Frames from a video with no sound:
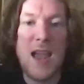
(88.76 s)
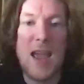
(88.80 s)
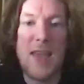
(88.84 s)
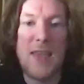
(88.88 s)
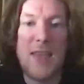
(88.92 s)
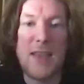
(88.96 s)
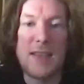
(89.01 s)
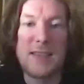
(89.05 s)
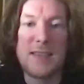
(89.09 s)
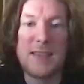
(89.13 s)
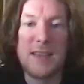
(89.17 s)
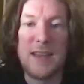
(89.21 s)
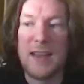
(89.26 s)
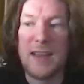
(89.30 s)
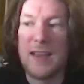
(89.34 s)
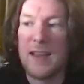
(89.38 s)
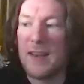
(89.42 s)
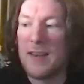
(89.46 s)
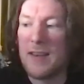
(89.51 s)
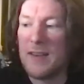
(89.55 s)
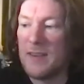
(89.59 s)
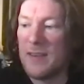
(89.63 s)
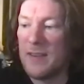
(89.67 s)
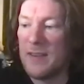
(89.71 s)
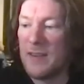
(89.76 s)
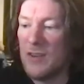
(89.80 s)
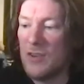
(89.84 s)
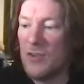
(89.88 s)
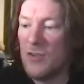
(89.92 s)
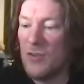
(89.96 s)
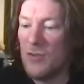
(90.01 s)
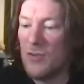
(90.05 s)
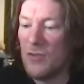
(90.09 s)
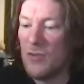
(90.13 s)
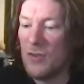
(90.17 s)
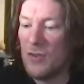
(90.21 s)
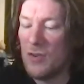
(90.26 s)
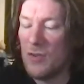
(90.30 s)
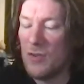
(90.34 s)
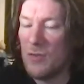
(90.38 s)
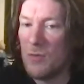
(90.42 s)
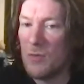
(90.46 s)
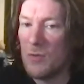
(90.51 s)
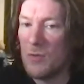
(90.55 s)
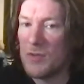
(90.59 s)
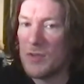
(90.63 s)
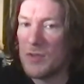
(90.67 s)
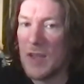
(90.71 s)
that's it. And you
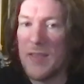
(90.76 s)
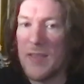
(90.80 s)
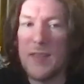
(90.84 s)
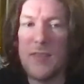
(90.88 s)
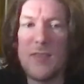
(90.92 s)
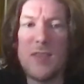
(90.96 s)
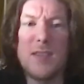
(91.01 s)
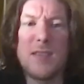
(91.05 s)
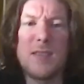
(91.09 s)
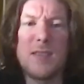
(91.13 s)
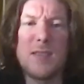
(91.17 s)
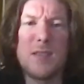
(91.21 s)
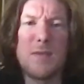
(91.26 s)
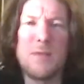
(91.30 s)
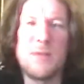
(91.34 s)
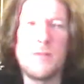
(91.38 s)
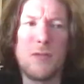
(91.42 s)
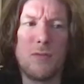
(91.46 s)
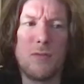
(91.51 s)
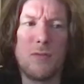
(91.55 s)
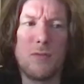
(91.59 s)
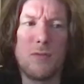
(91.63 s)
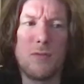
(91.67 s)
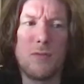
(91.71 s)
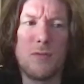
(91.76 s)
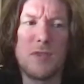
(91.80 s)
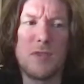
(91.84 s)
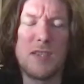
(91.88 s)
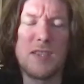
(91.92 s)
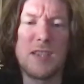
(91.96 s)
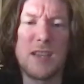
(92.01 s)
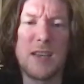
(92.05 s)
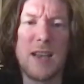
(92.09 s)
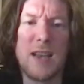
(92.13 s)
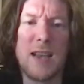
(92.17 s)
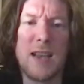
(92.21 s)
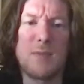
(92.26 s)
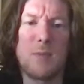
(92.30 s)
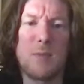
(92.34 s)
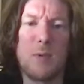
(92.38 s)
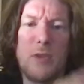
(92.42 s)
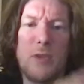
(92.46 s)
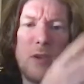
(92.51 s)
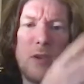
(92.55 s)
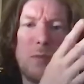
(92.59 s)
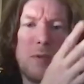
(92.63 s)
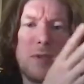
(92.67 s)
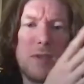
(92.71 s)
also, I think was this the last
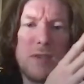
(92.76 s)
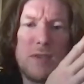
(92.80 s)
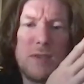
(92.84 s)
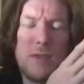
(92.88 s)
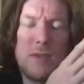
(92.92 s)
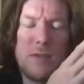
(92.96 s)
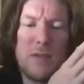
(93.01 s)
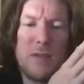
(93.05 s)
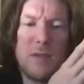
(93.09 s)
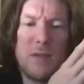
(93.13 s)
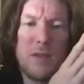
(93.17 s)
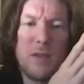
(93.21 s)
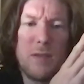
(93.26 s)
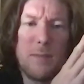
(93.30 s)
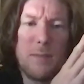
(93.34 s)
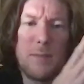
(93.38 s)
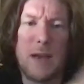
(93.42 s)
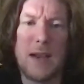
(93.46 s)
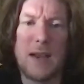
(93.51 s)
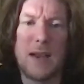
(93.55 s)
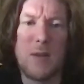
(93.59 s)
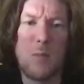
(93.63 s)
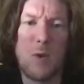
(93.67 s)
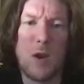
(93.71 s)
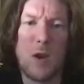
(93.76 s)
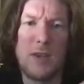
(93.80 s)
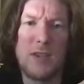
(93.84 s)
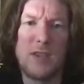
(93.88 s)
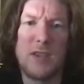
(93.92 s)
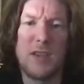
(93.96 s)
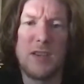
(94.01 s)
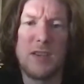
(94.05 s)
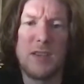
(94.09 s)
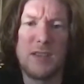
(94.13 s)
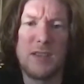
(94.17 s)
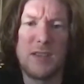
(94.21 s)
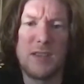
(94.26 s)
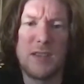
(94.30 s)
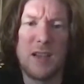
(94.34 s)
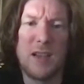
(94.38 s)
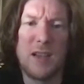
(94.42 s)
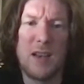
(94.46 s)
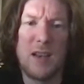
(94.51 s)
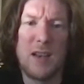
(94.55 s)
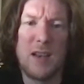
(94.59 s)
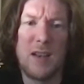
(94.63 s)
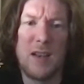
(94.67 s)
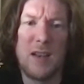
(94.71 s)
one that was black and white turned into
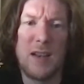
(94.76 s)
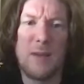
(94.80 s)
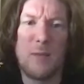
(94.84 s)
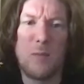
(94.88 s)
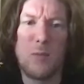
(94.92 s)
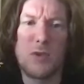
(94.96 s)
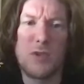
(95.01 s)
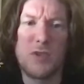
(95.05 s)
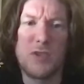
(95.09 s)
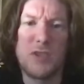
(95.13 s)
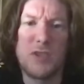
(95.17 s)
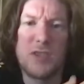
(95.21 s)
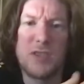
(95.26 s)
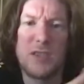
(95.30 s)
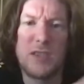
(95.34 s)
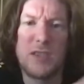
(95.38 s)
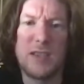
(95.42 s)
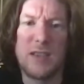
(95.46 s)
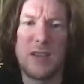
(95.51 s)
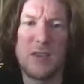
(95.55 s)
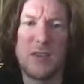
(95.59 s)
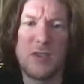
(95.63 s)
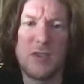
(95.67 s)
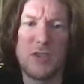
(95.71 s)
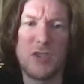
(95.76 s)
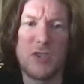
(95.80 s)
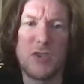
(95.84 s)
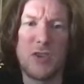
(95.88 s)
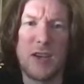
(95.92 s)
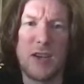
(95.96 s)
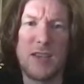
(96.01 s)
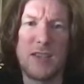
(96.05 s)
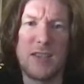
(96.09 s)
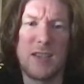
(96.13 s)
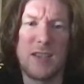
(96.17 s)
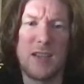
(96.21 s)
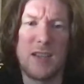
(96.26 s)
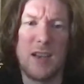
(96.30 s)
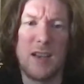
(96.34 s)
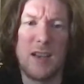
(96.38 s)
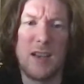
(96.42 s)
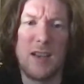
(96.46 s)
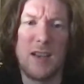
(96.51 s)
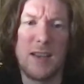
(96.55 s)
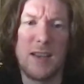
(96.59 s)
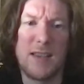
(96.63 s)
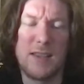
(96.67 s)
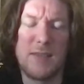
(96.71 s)
color, and it didn't go just straight to
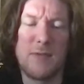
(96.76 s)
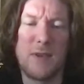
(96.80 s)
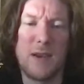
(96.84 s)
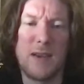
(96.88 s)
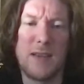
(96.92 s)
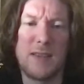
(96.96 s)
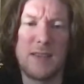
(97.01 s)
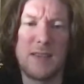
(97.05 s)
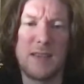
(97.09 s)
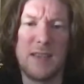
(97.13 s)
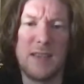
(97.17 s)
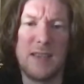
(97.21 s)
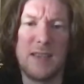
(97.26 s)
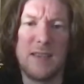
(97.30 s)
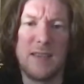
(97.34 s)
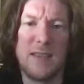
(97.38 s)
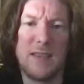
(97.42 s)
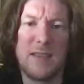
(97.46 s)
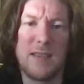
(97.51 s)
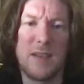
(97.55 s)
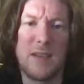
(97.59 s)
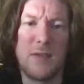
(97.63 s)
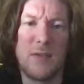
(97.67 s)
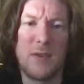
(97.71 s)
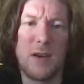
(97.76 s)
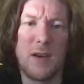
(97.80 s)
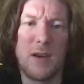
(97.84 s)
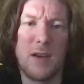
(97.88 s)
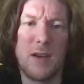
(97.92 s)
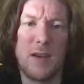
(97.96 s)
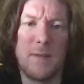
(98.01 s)
color as the rest did? Is that right?